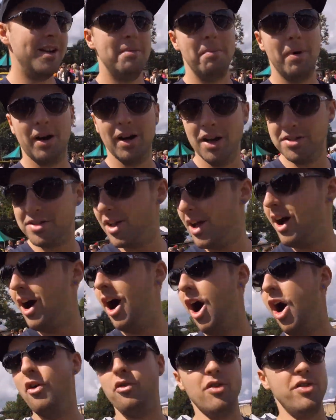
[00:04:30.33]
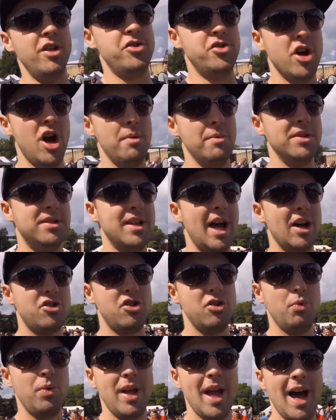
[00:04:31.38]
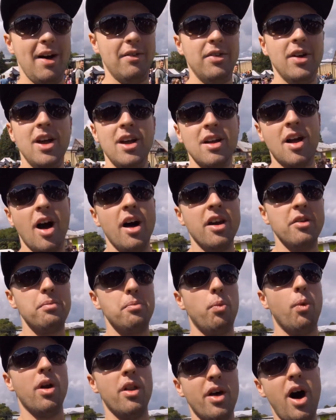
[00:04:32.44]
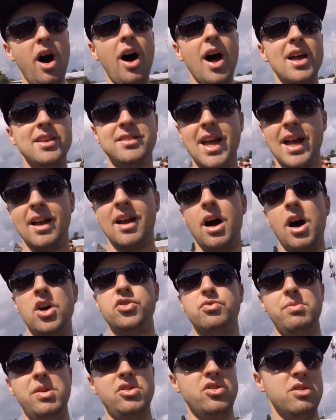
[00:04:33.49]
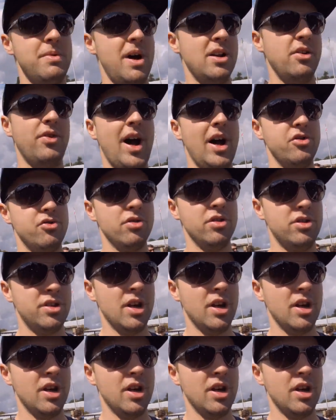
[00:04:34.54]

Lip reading: because over in the German section we have kind of one of the highest end cars from each of the manufacturers.